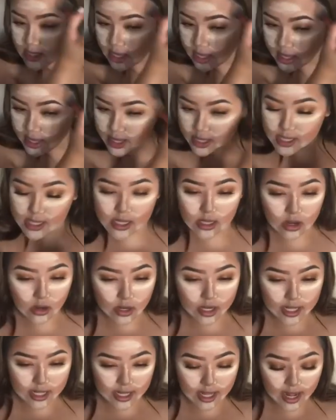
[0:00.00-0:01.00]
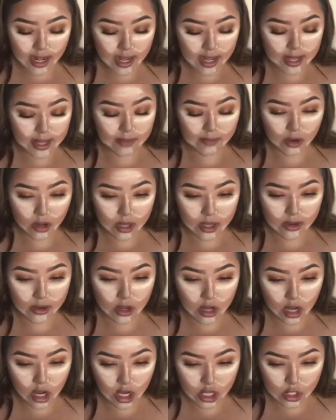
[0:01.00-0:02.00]
and I did notice that, and I'm gonna
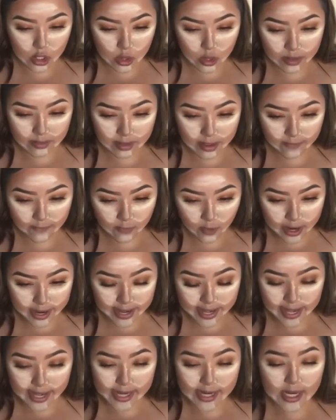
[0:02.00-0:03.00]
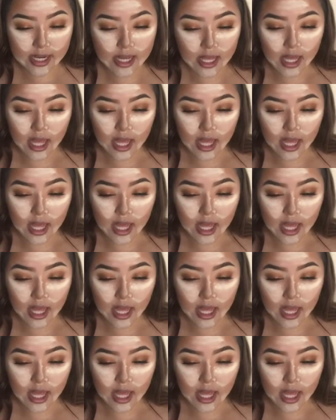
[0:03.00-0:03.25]
contour my forehead.